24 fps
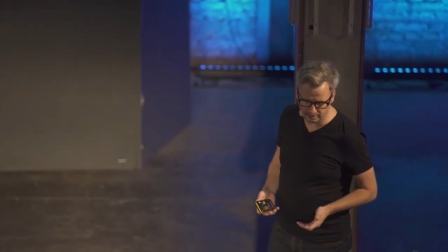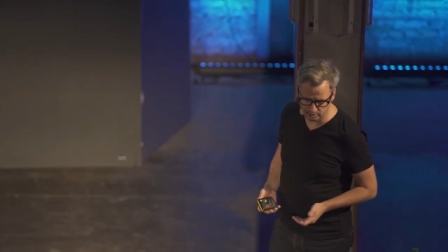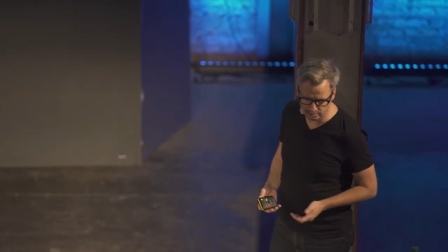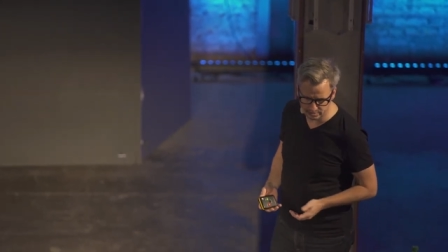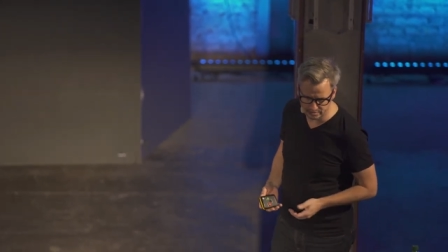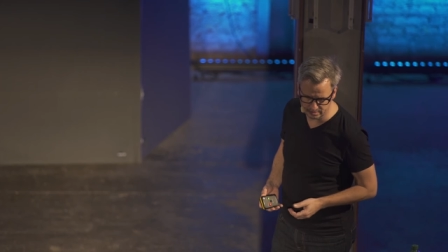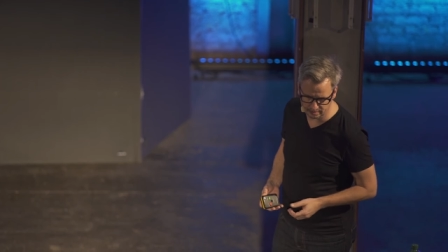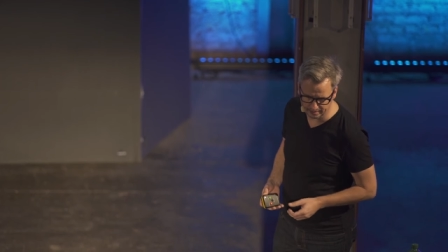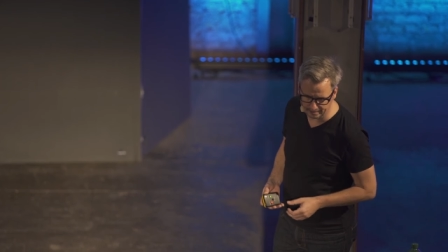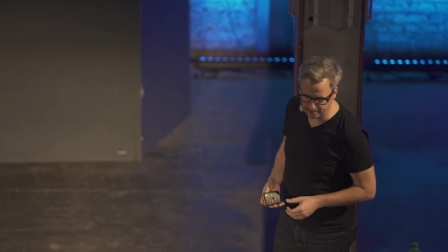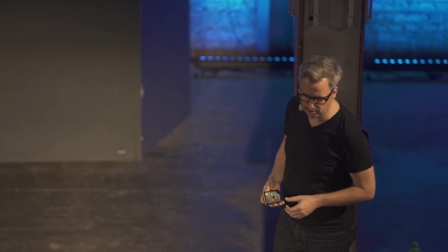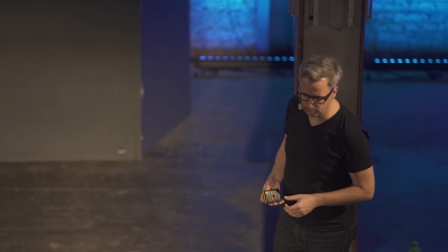
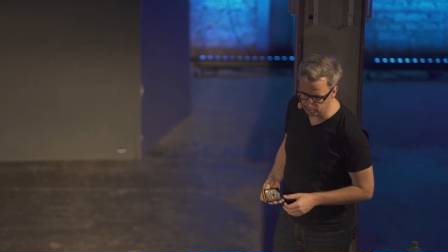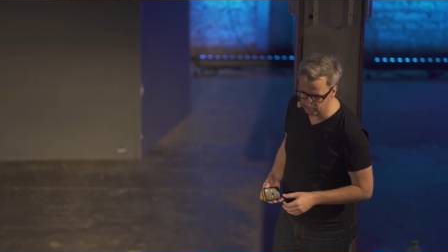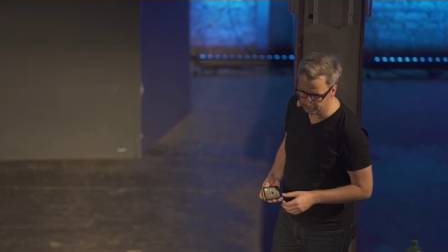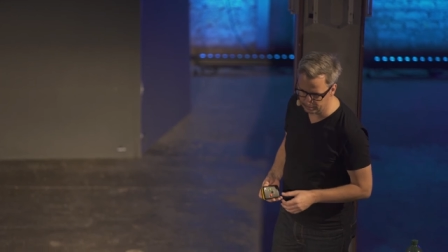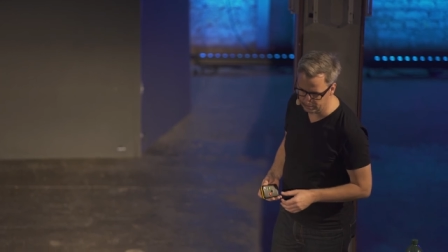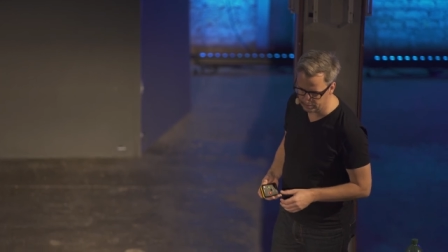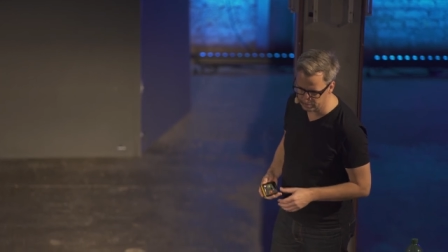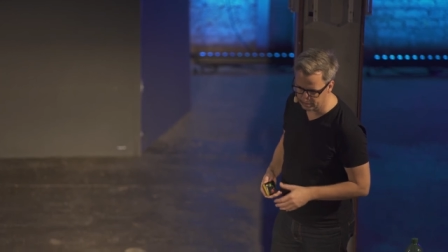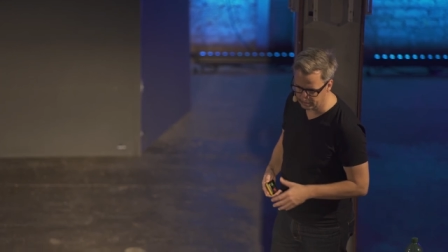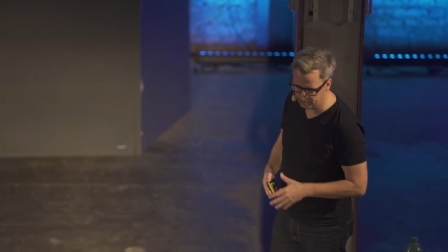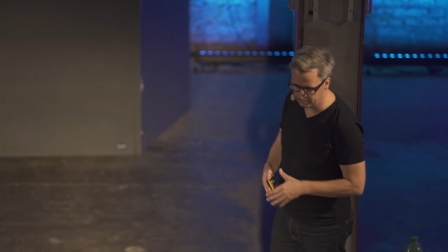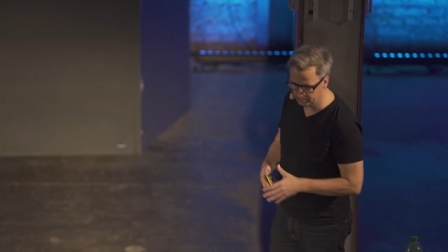used
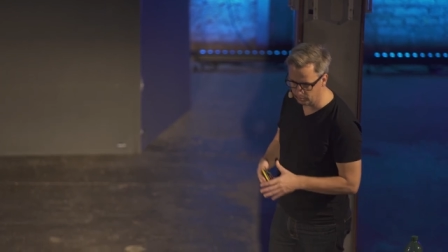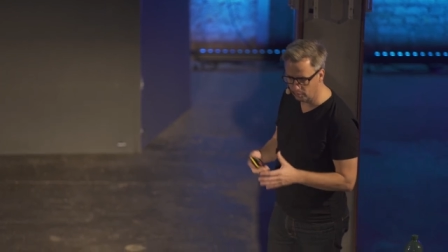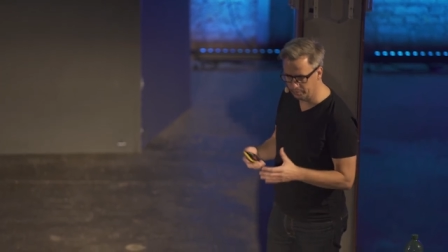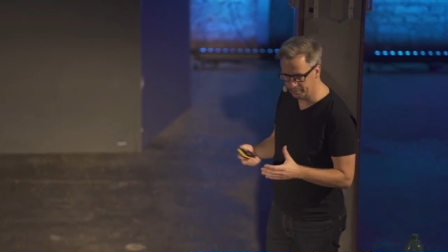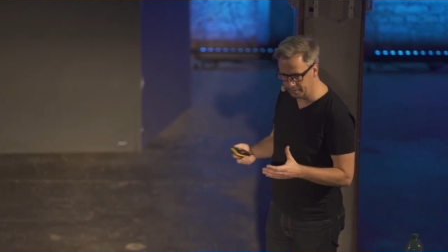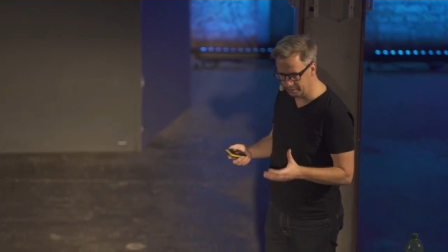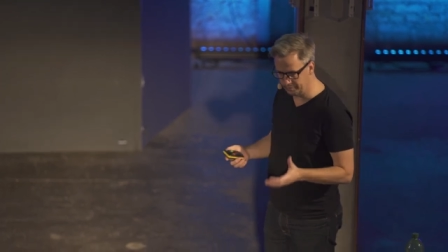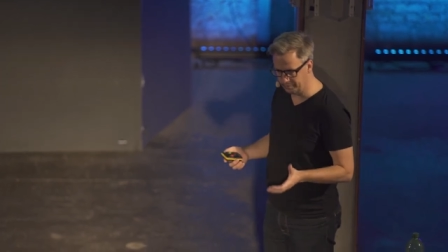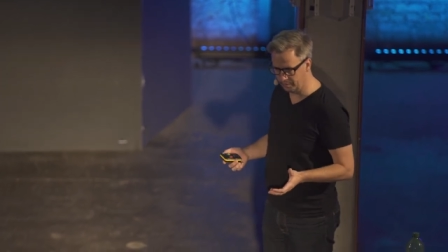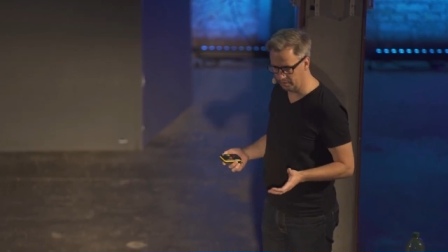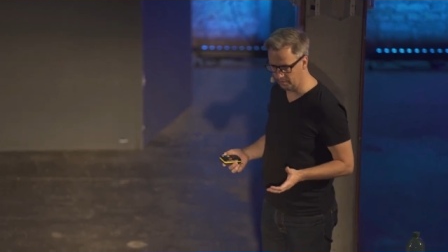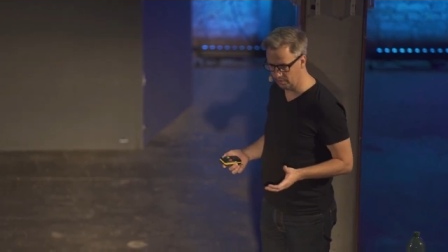language that more
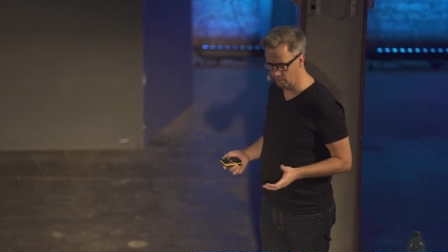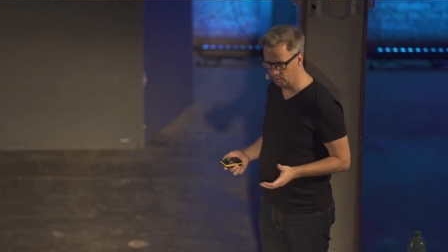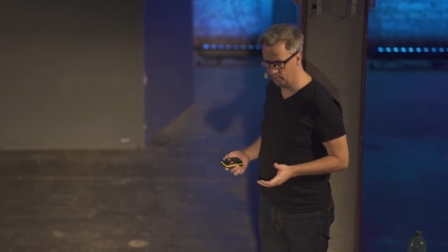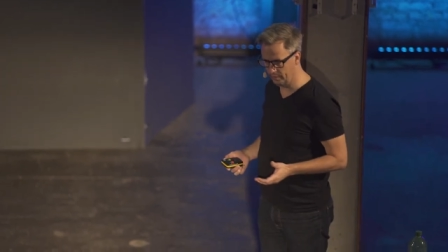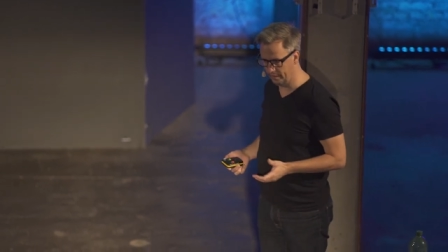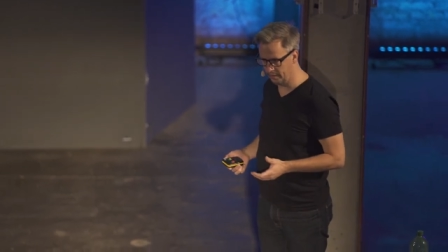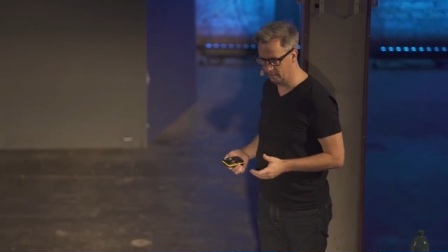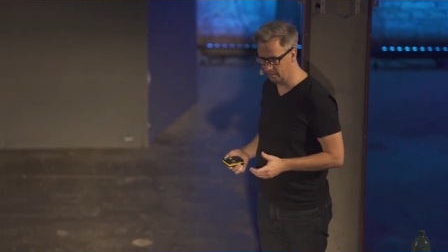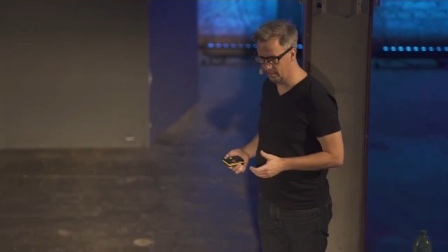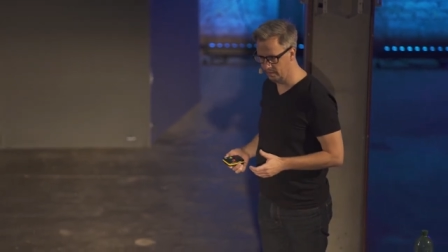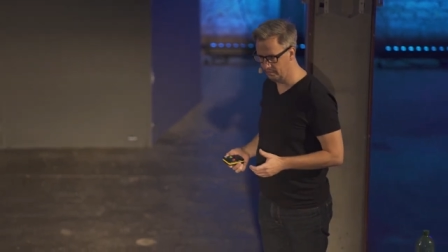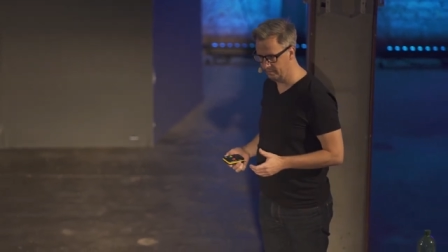people are
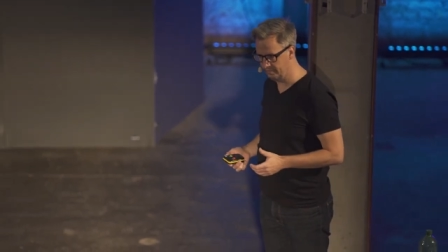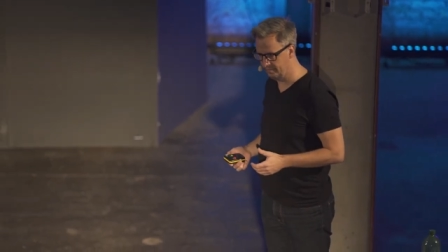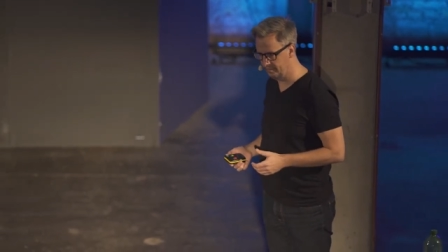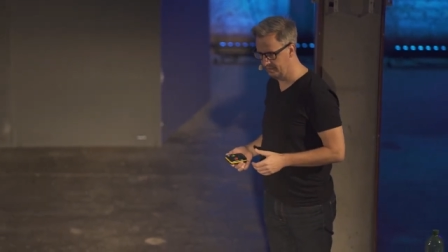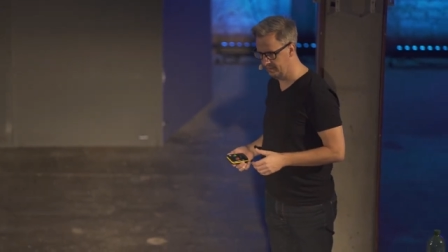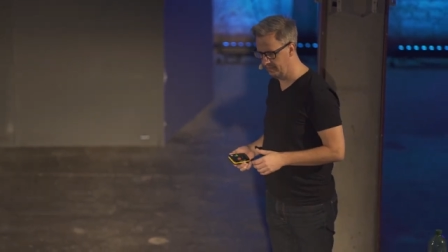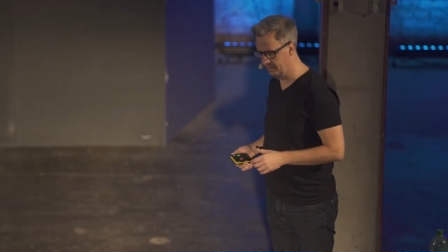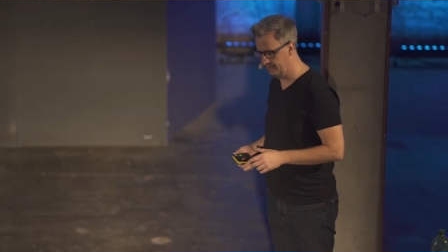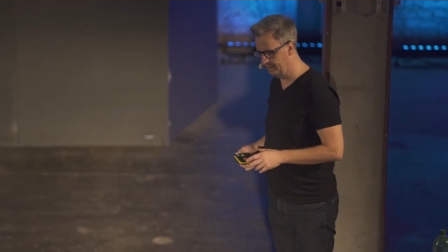aware of.